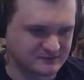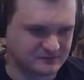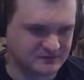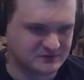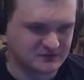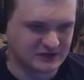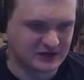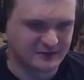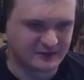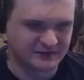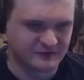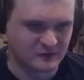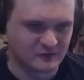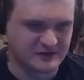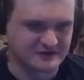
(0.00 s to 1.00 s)
a couple
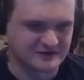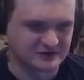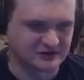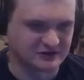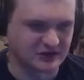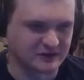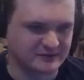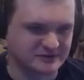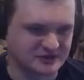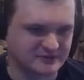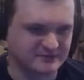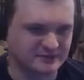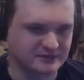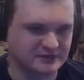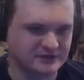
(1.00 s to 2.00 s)
different ways. You can double
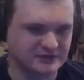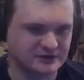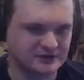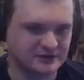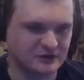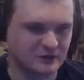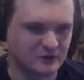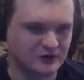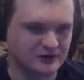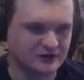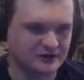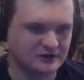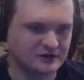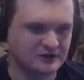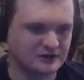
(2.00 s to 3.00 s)
jump, wall
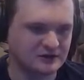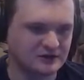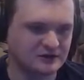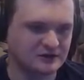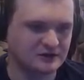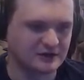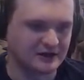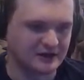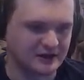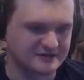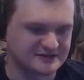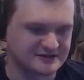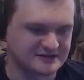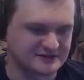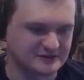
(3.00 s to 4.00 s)
kick, you get up
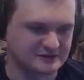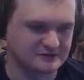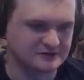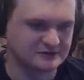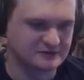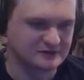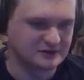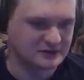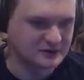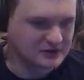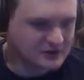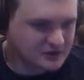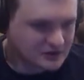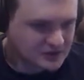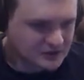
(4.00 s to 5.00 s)
to the toad,
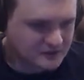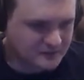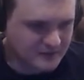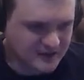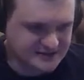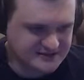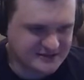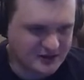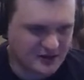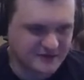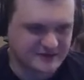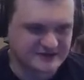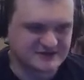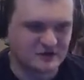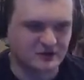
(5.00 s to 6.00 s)
based on
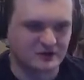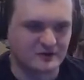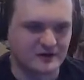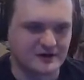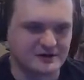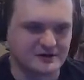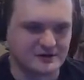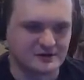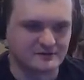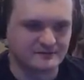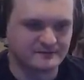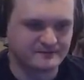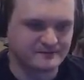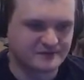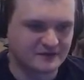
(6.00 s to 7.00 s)
this corner right here,
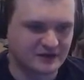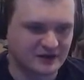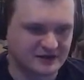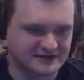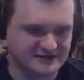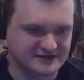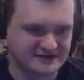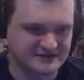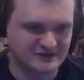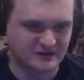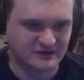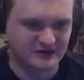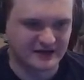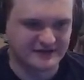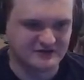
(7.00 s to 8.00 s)
because this
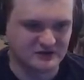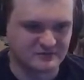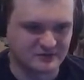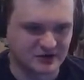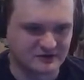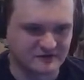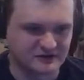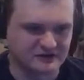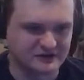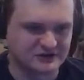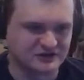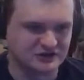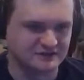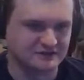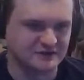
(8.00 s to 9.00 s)
corner lines you up perfectly to
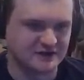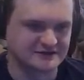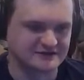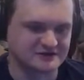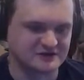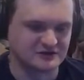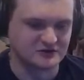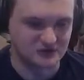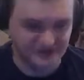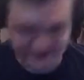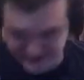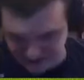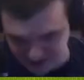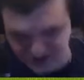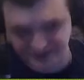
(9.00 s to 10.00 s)
jump next to the toad. You can
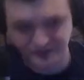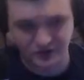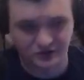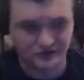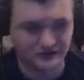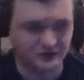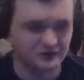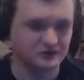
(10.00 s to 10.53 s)
single jump wall kick.